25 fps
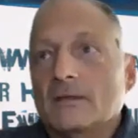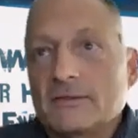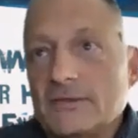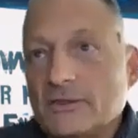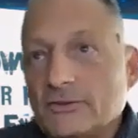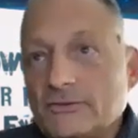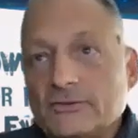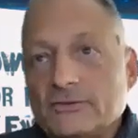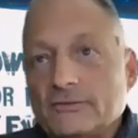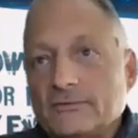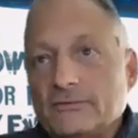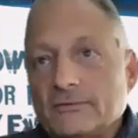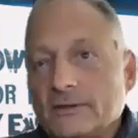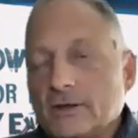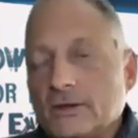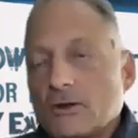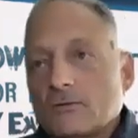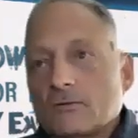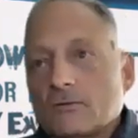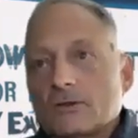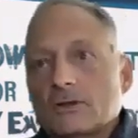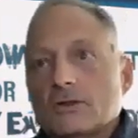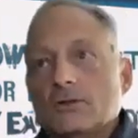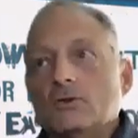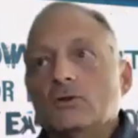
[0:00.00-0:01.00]
This is,
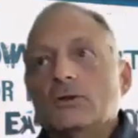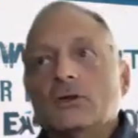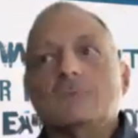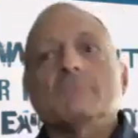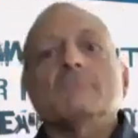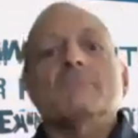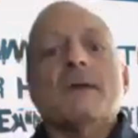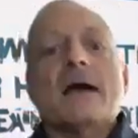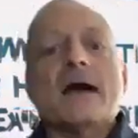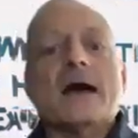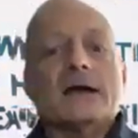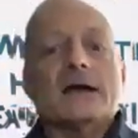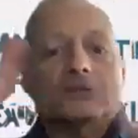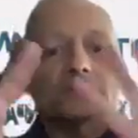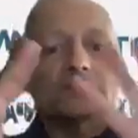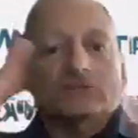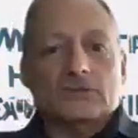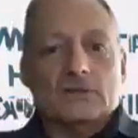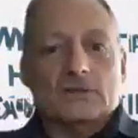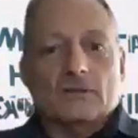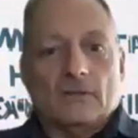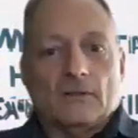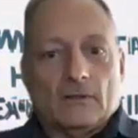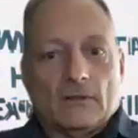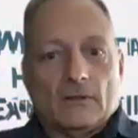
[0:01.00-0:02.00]
you can
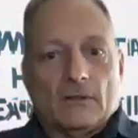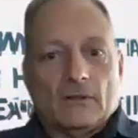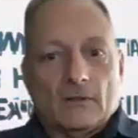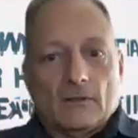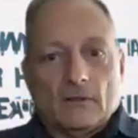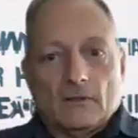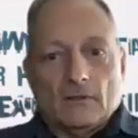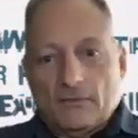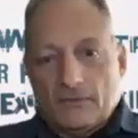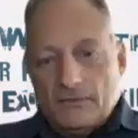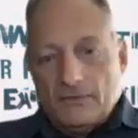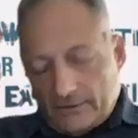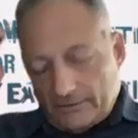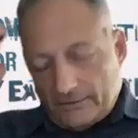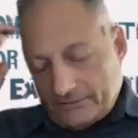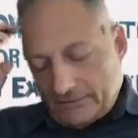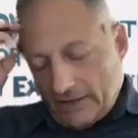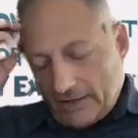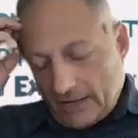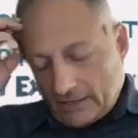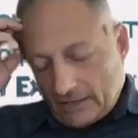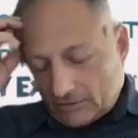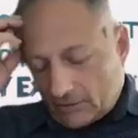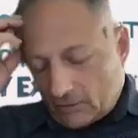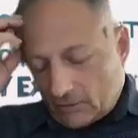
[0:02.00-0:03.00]
match the
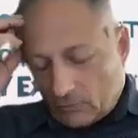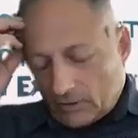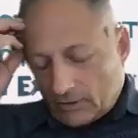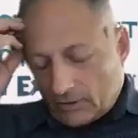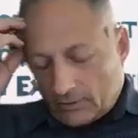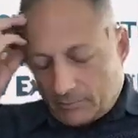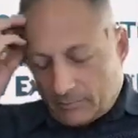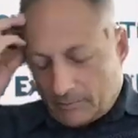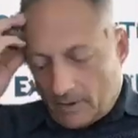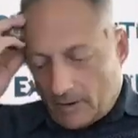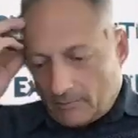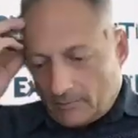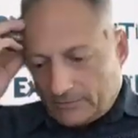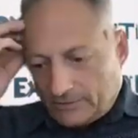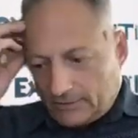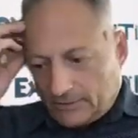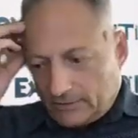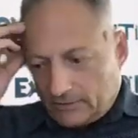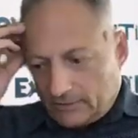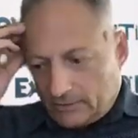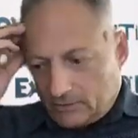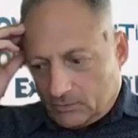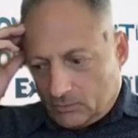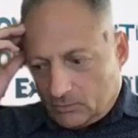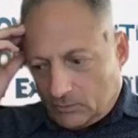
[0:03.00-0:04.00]
text. Like one of the prompts
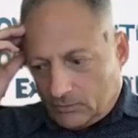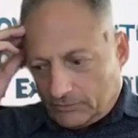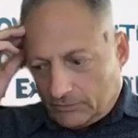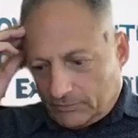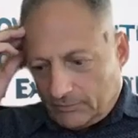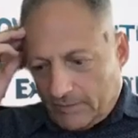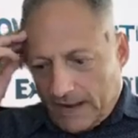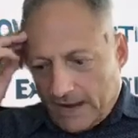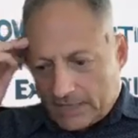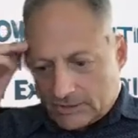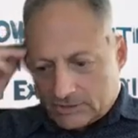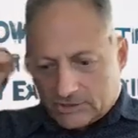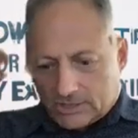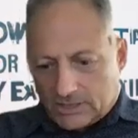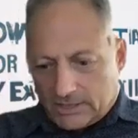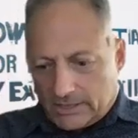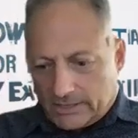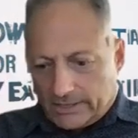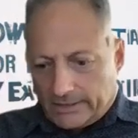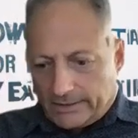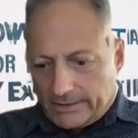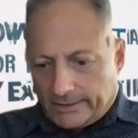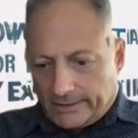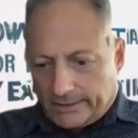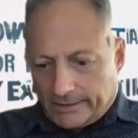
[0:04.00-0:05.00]
I did was
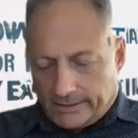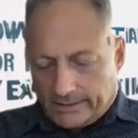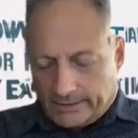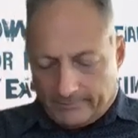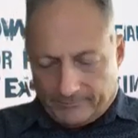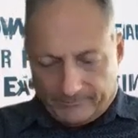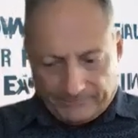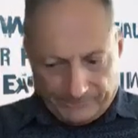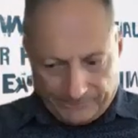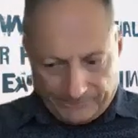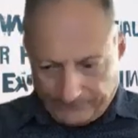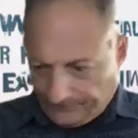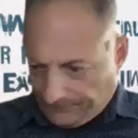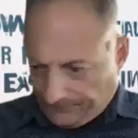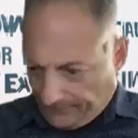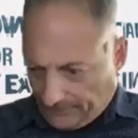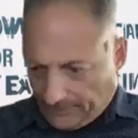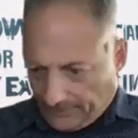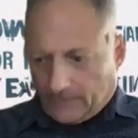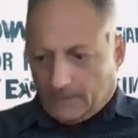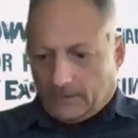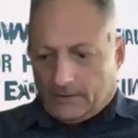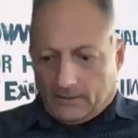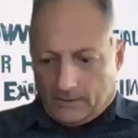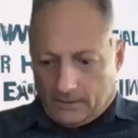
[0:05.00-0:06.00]
matching,
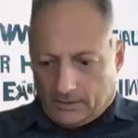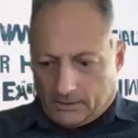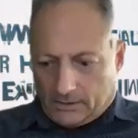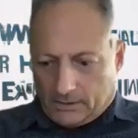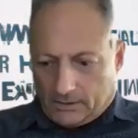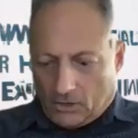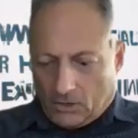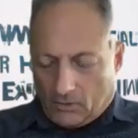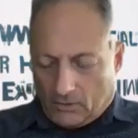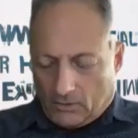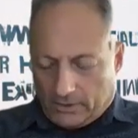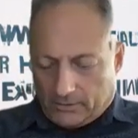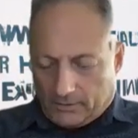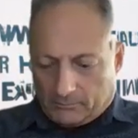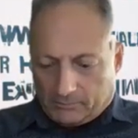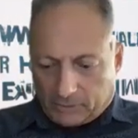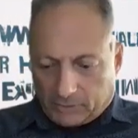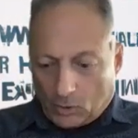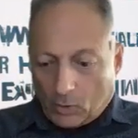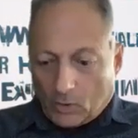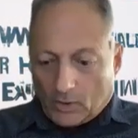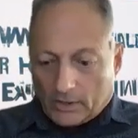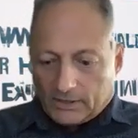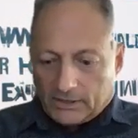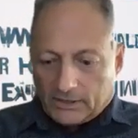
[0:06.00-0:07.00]

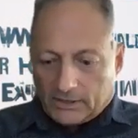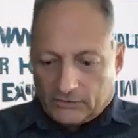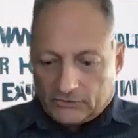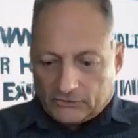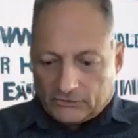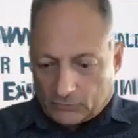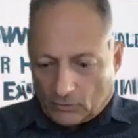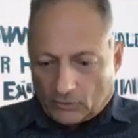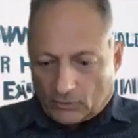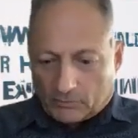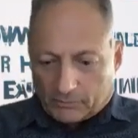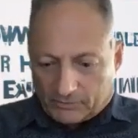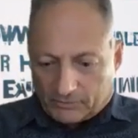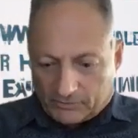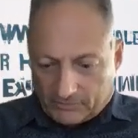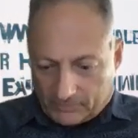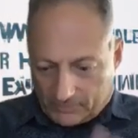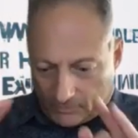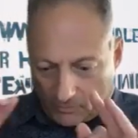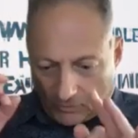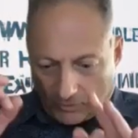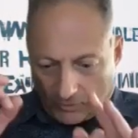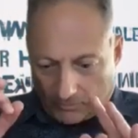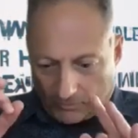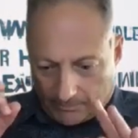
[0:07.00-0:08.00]
employees or
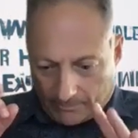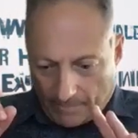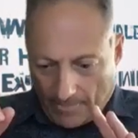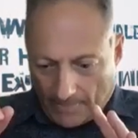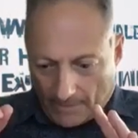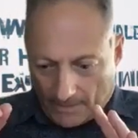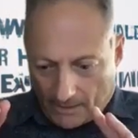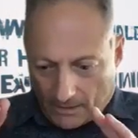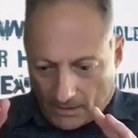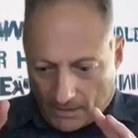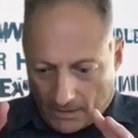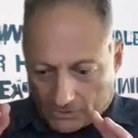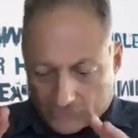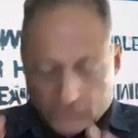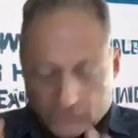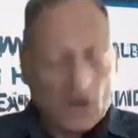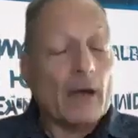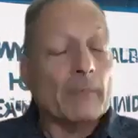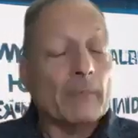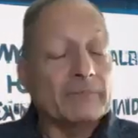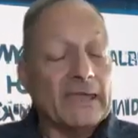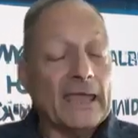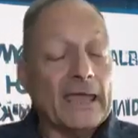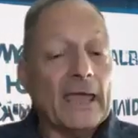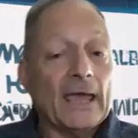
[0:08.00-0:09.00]

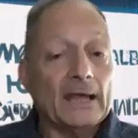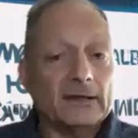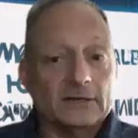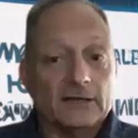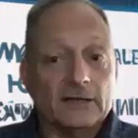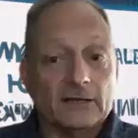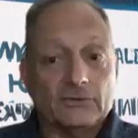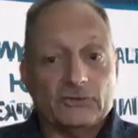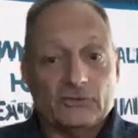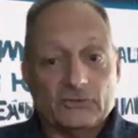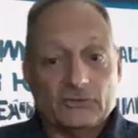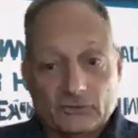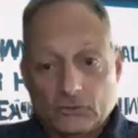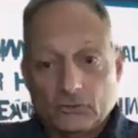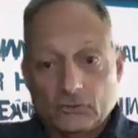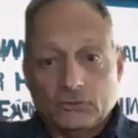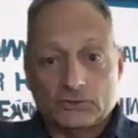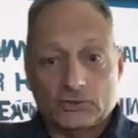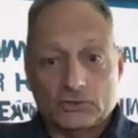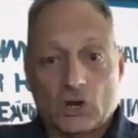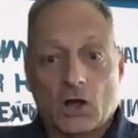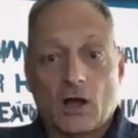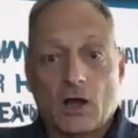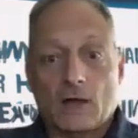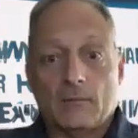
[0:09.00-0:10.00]
job candidates to a
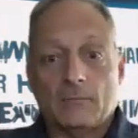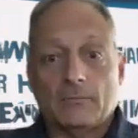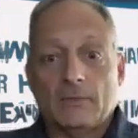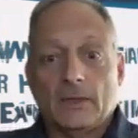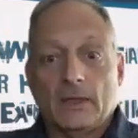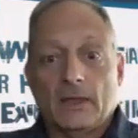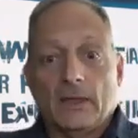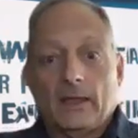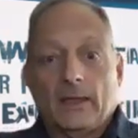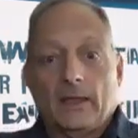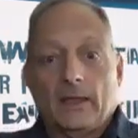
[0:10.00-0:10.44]
job.